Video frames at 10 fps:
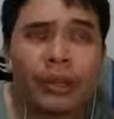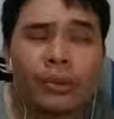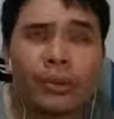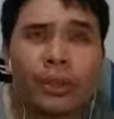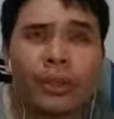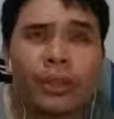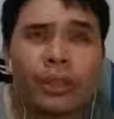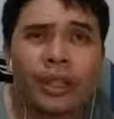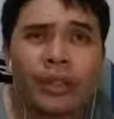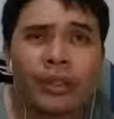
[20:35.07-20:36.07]
what do you call
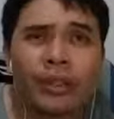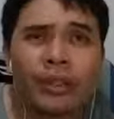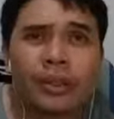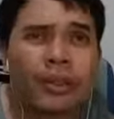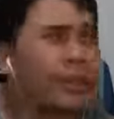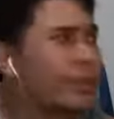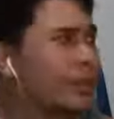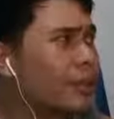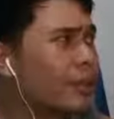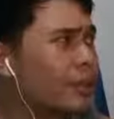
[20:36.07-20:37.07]
that?
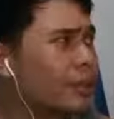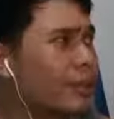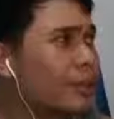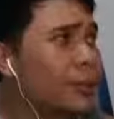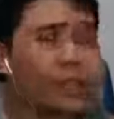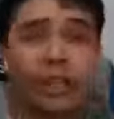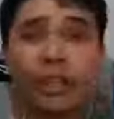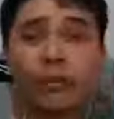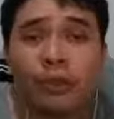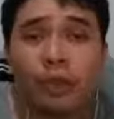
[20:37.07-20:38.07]

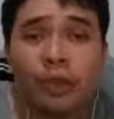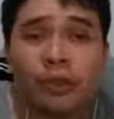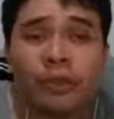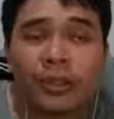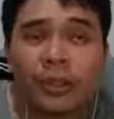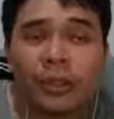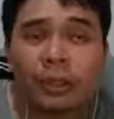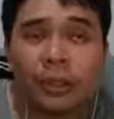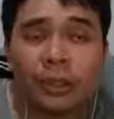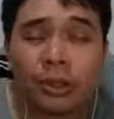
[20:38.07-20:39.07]
VOC, voice of
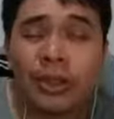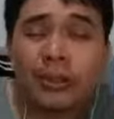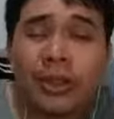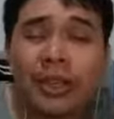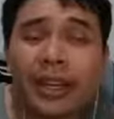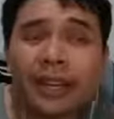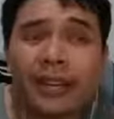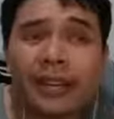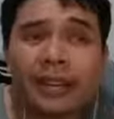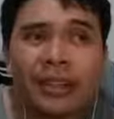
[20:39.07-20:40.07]
customer, or something like
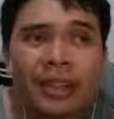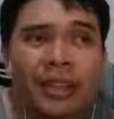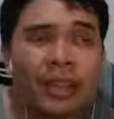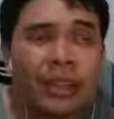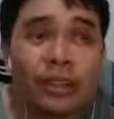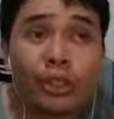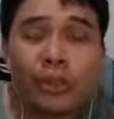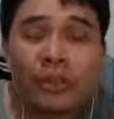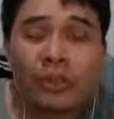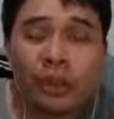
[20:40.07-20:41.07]
that. So
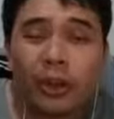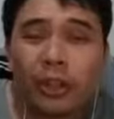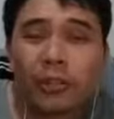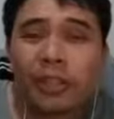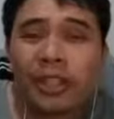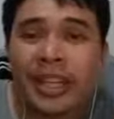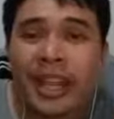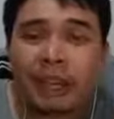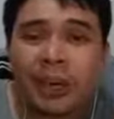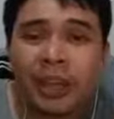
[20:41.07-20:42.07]
if the customer's
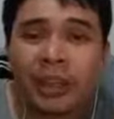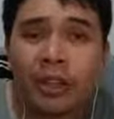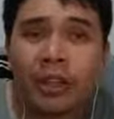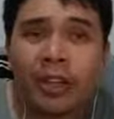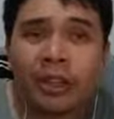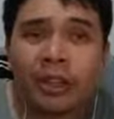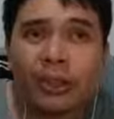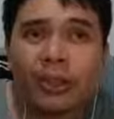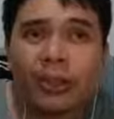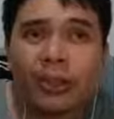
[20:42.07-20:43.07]
happy talking to
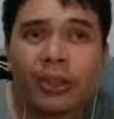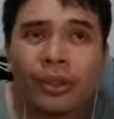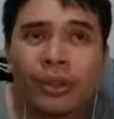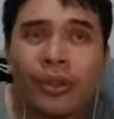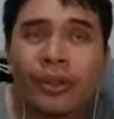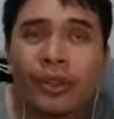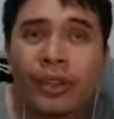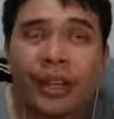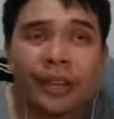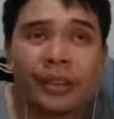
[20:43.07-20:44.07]
you,
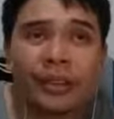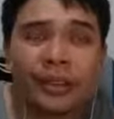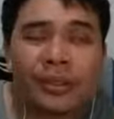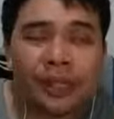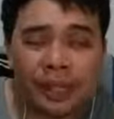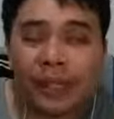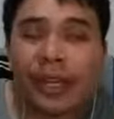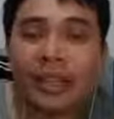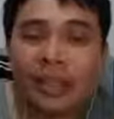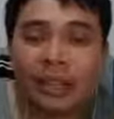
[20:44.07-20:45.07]
then
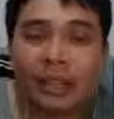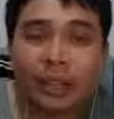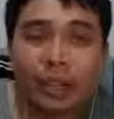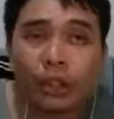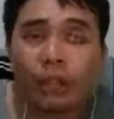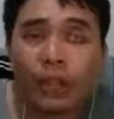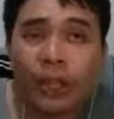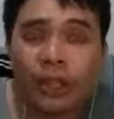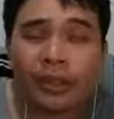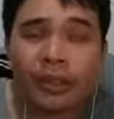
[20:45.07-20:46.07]
that's a good
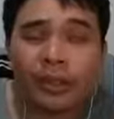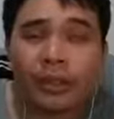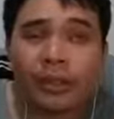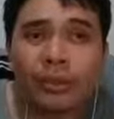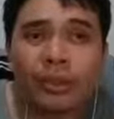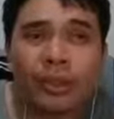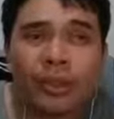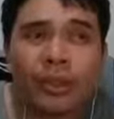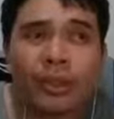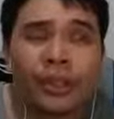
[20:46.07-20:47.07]
point. So
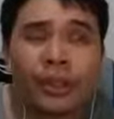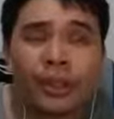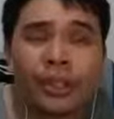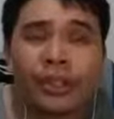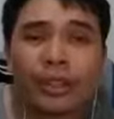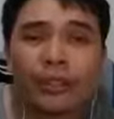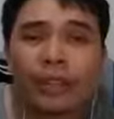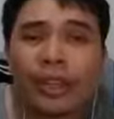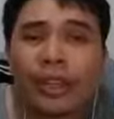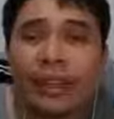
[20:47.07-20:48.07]
they do a
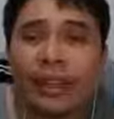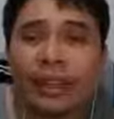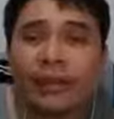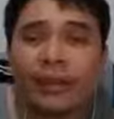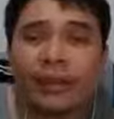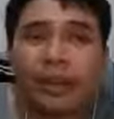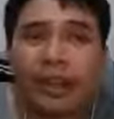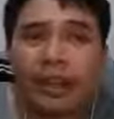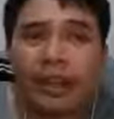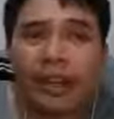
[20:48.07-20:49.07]
survey, they give you
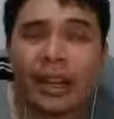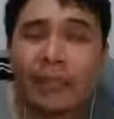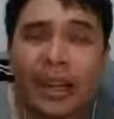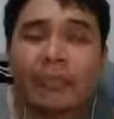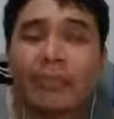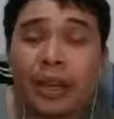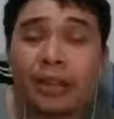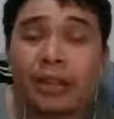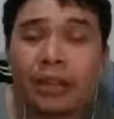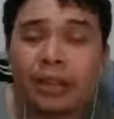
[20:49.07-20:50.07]
like, I'm happy I
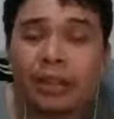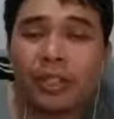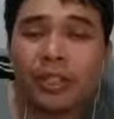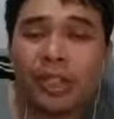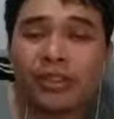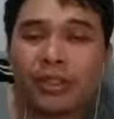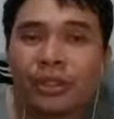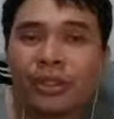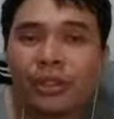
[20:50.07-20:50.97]
talked to this agent,